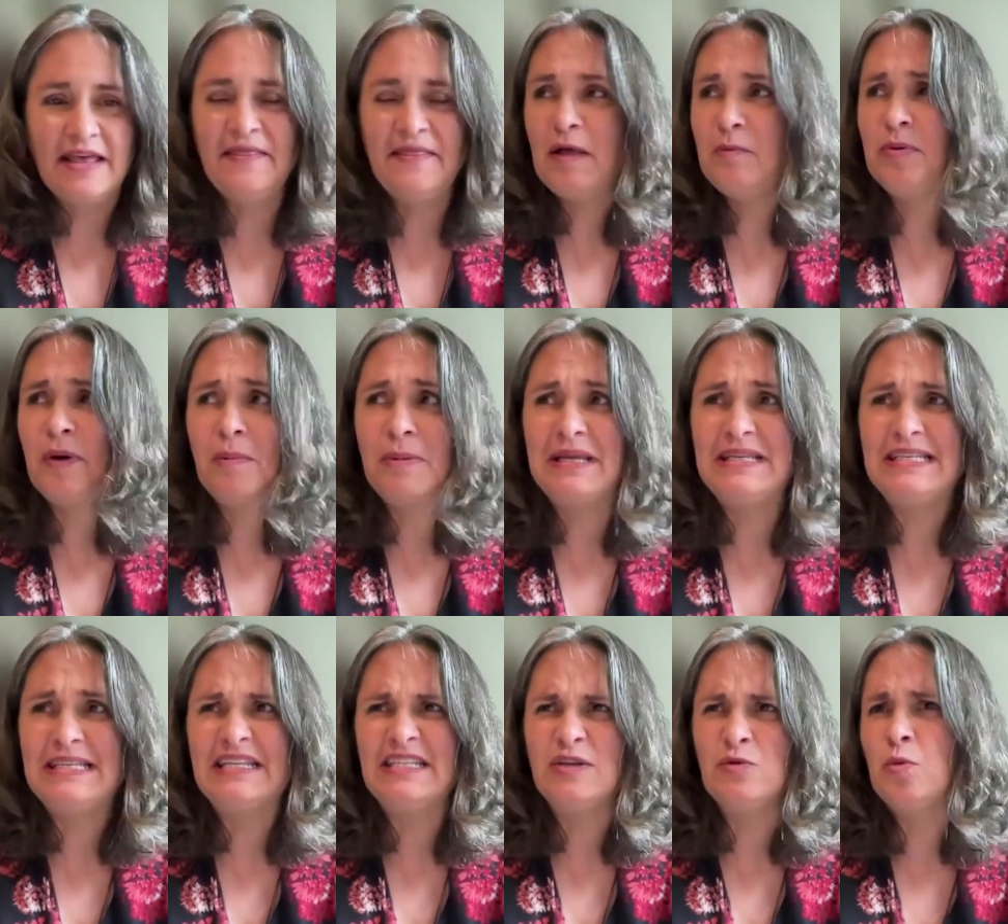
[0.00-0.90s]
And they'll probably
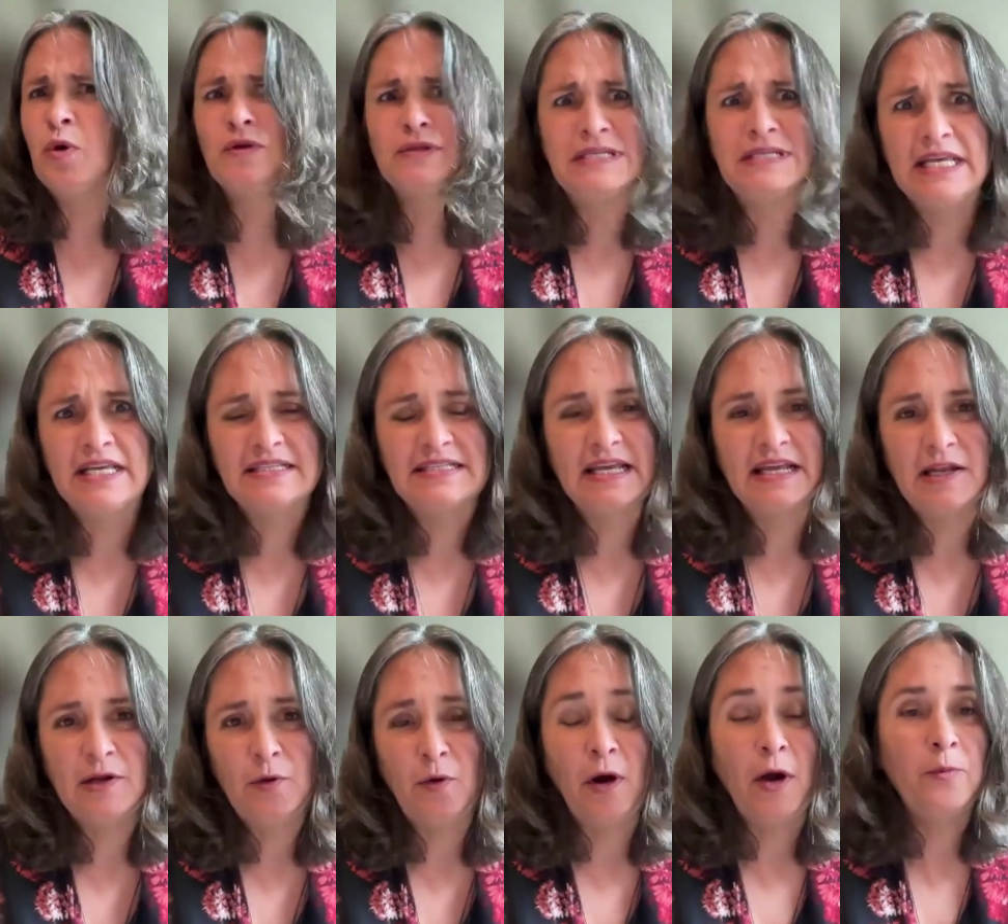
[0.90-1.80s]
say to you, what's
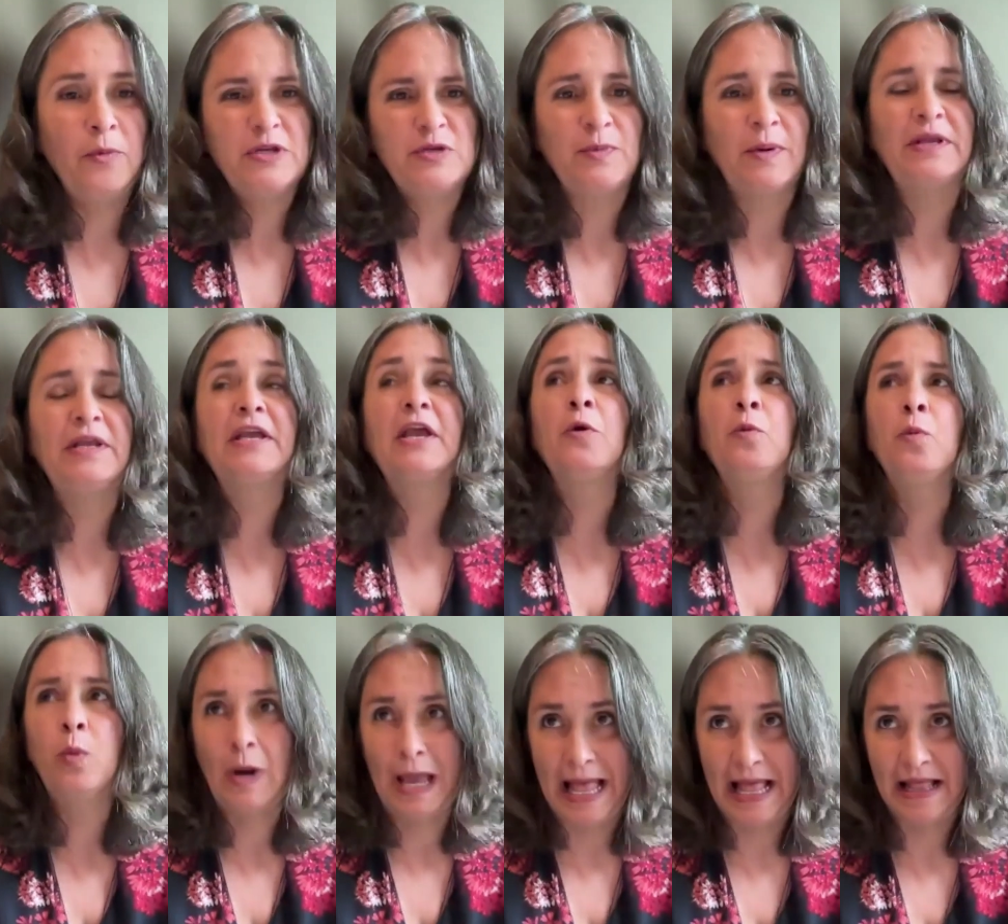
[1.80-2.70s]
ecocide law? At which point you go,
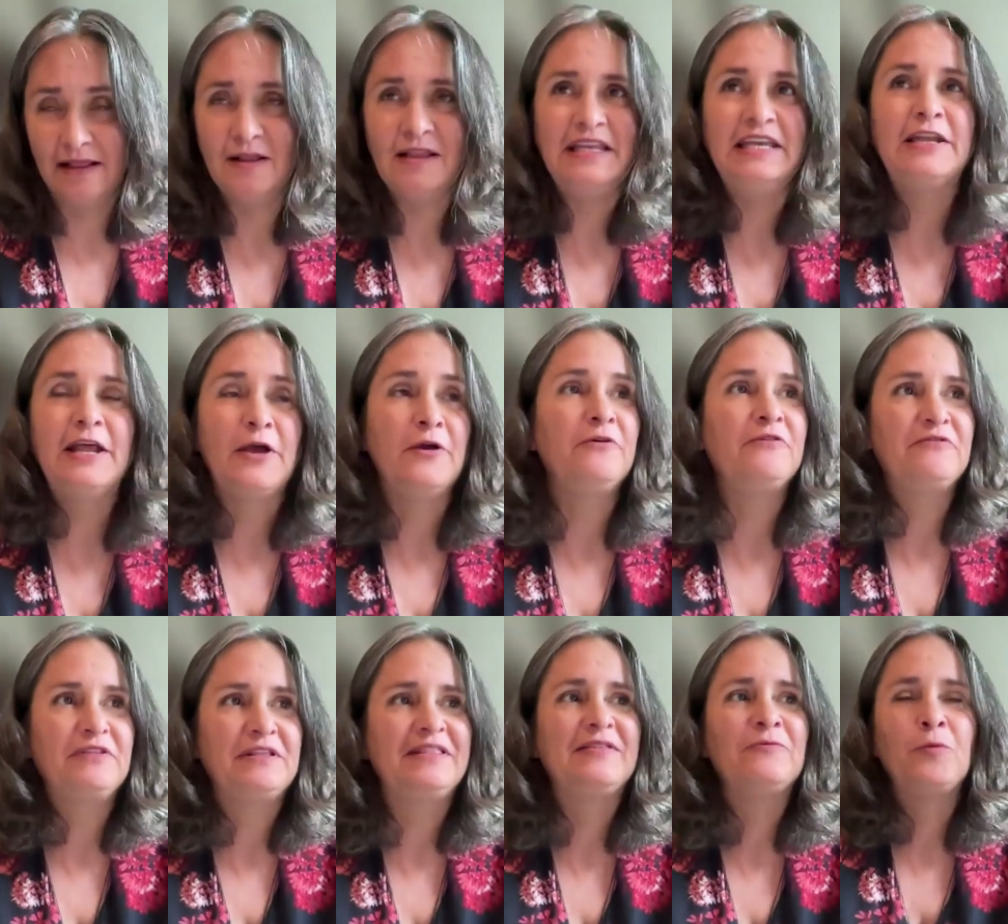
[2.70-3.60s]
well,
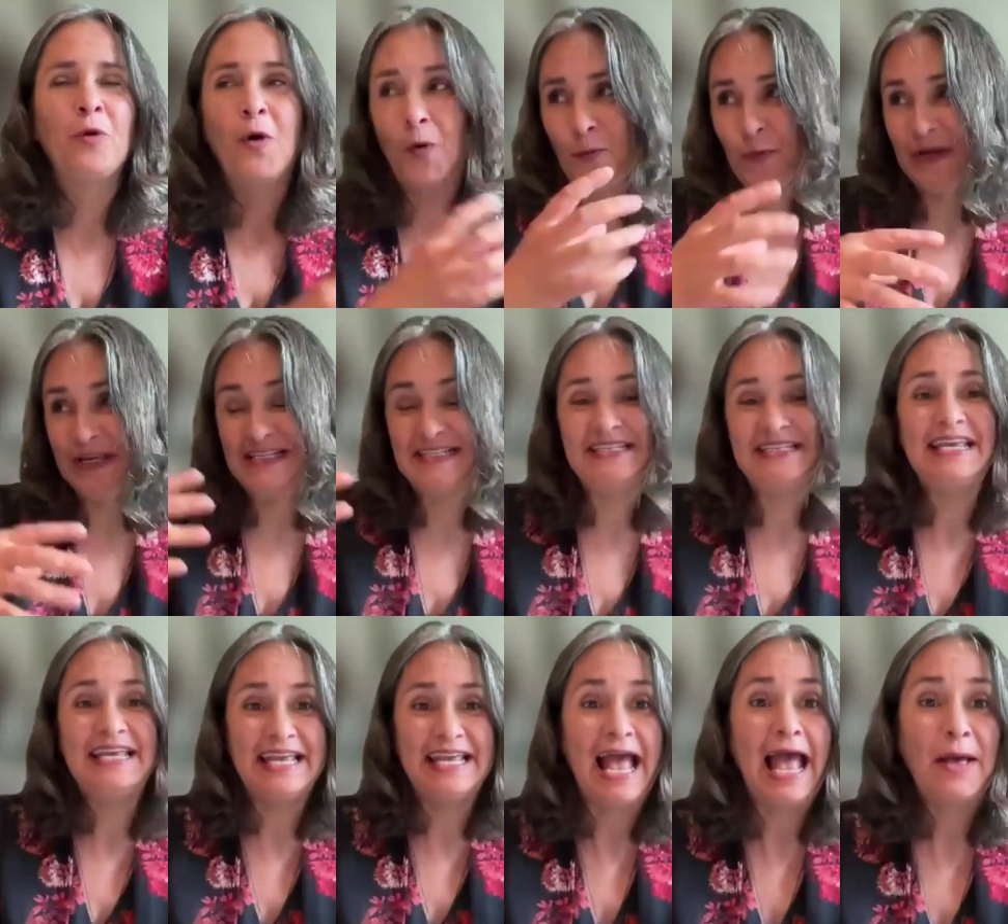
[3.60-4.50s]
what we
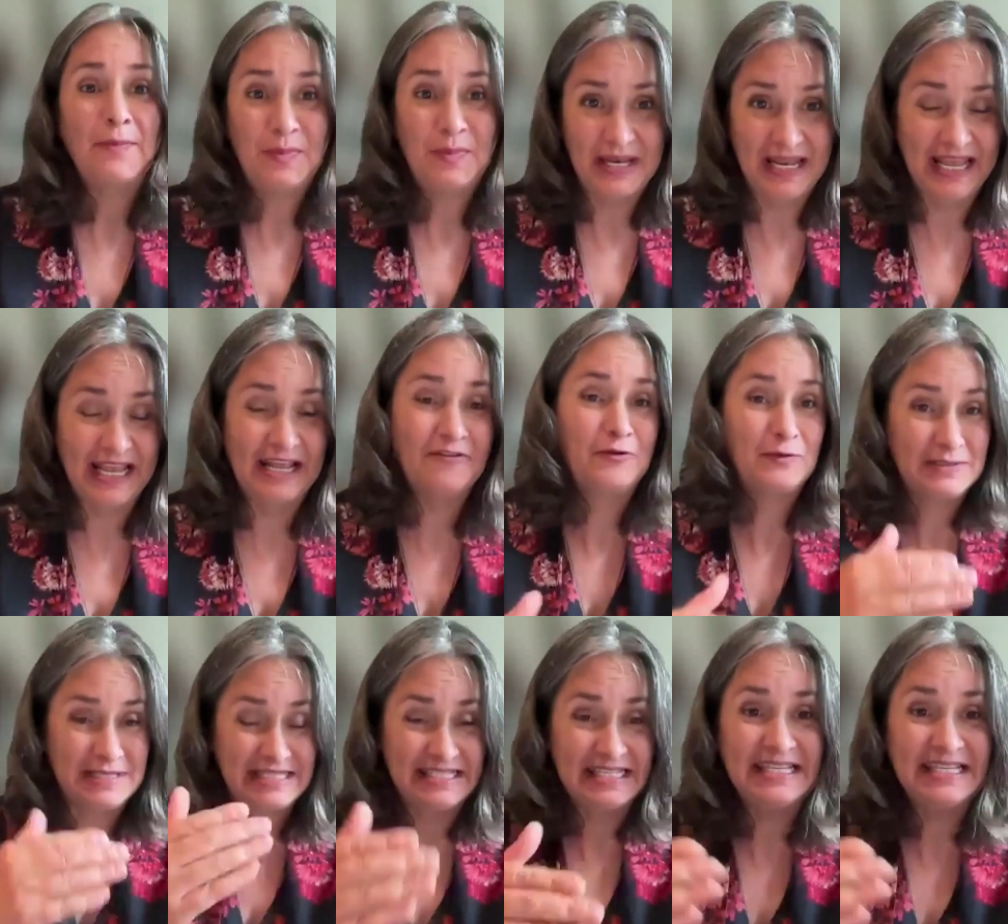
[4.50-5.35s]
see happening, and of course this